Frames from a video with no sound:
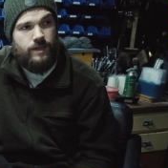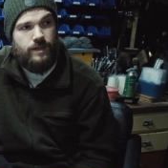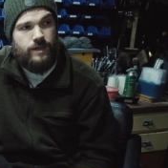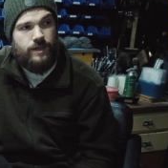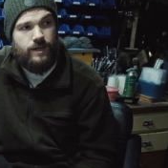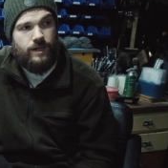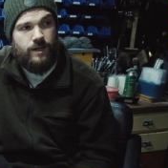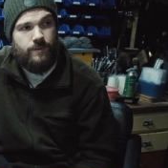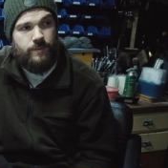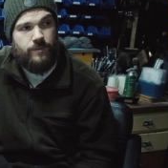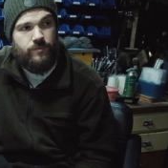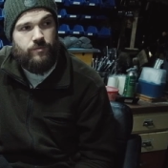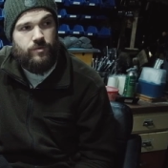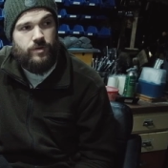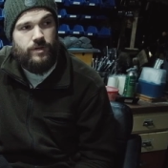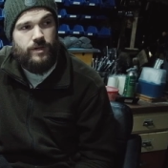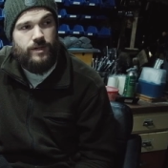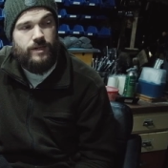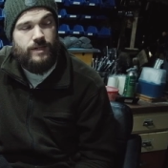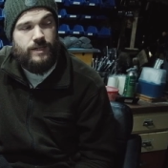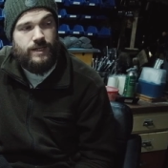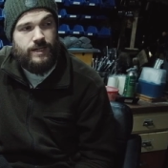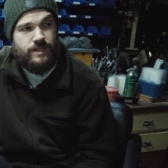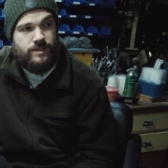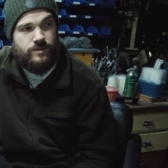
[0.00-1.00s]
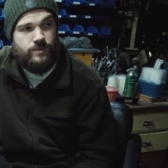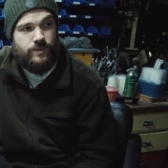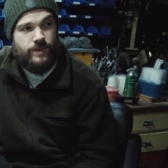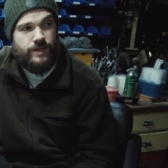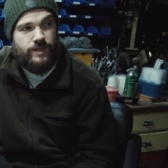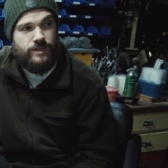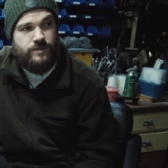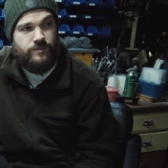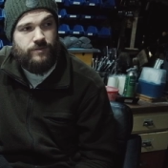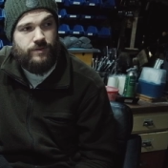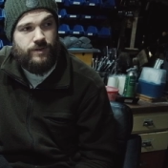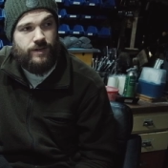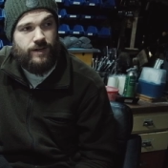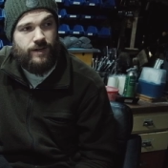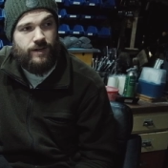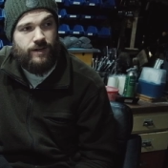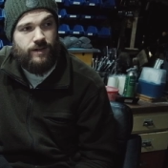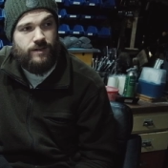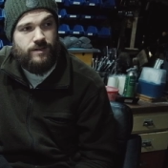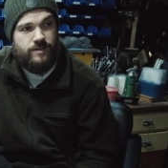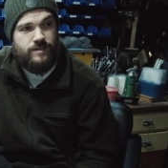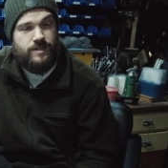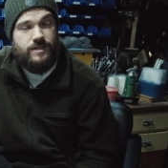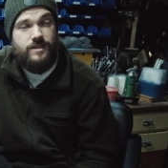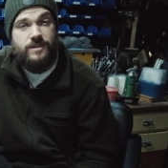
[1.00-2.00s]
And I've been running a diesel heater in here
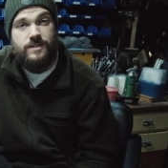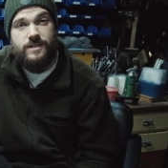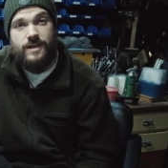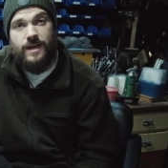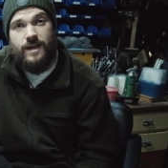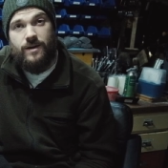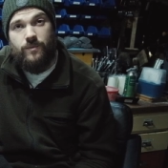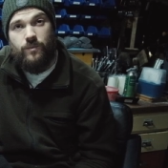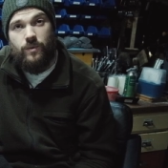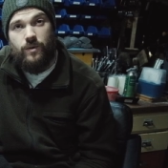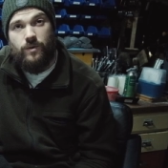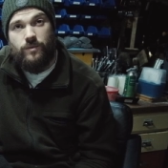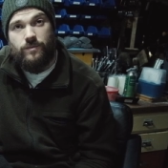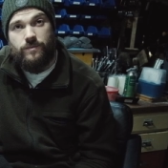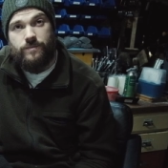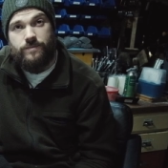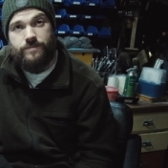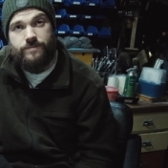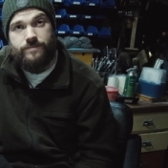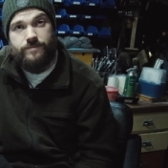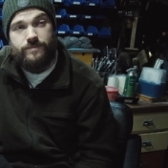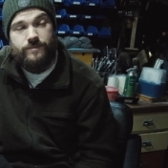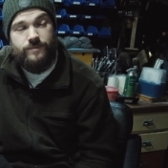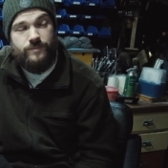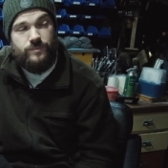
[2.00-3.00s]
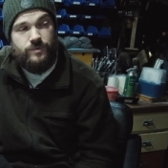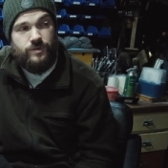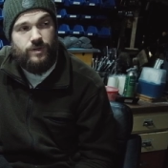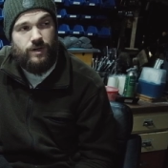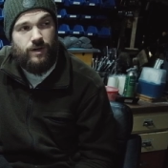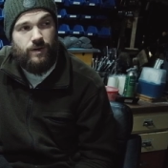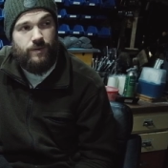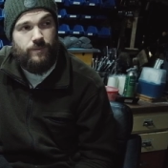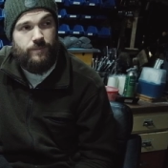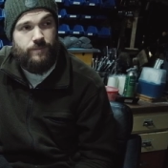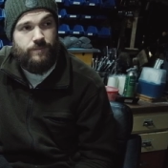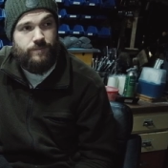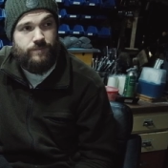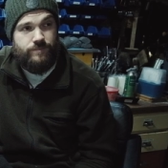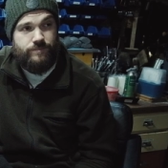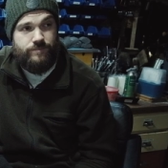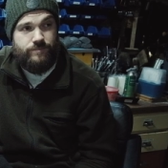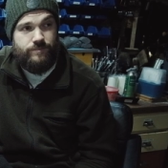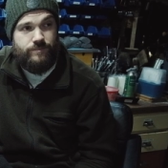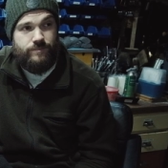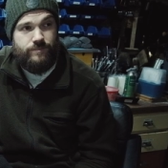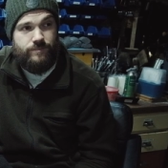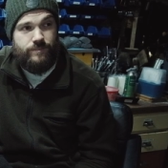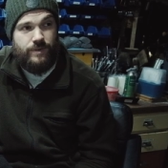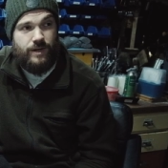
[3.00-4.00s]
since day one, so
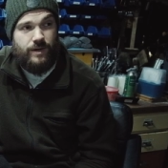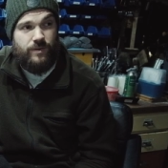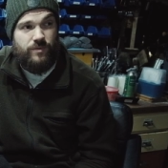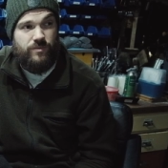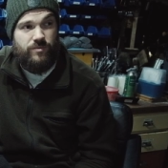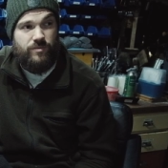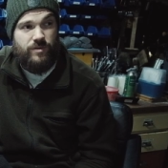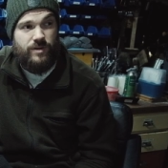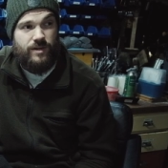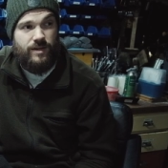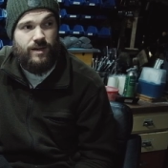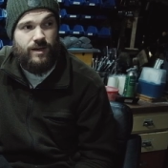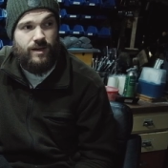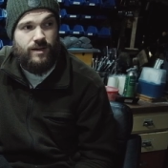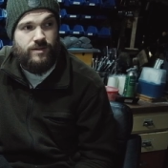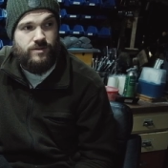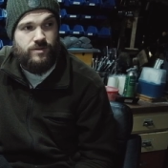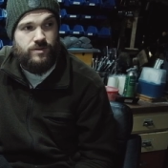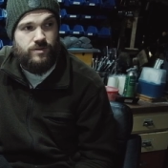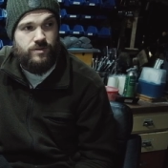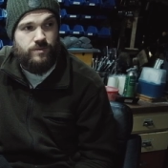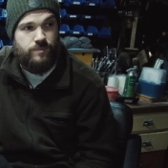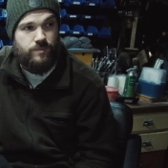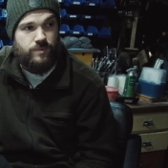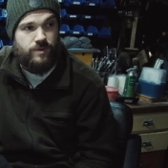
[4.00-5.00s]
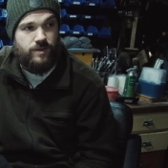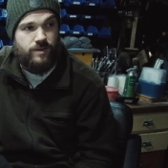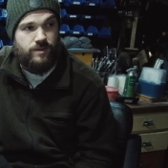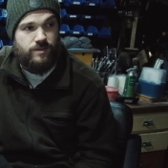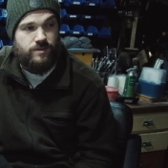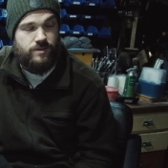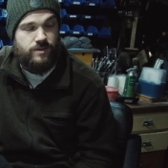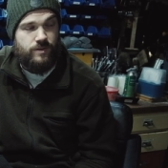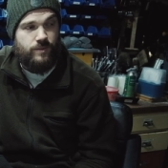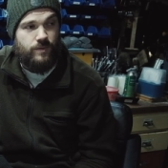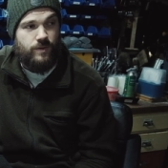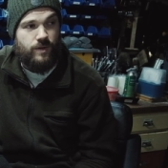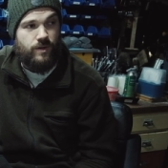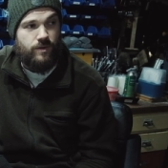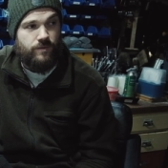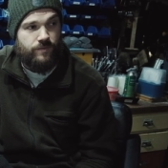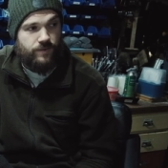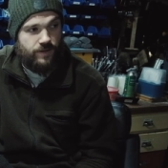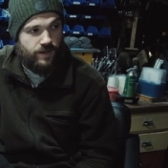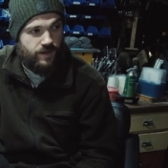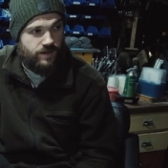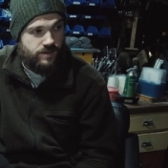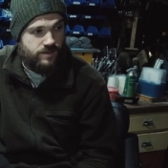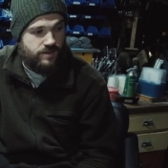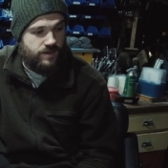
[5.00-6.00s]
about 3 years or something, 2.5
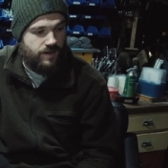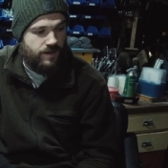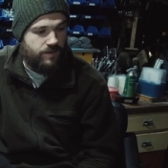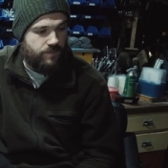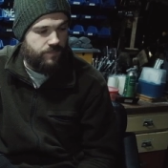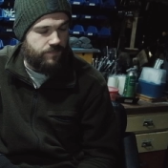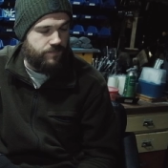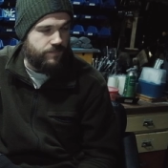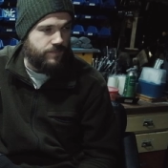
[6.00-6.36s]
years now.